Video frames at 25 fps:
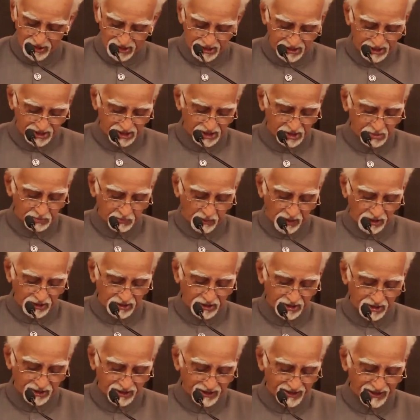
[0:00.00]
his
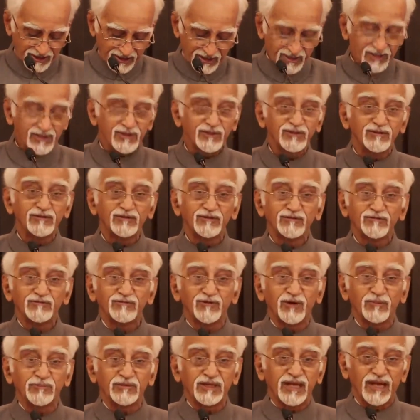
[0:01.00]
expulsion
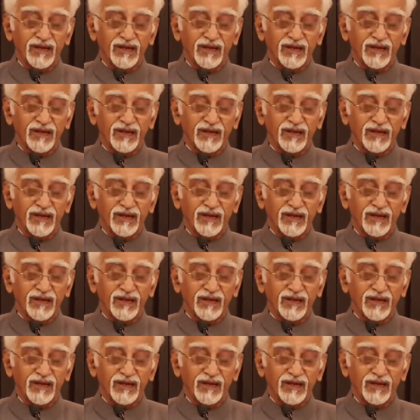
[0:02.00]
from the